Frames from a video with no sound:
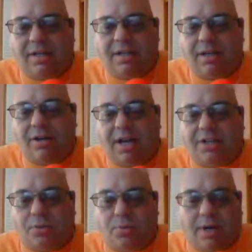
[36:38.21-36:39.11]

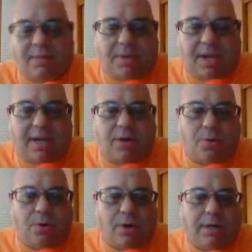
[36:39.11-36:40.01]
as a running
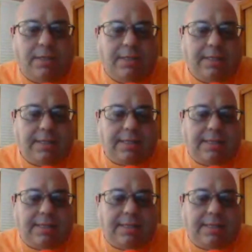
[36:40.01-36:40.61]
back, or,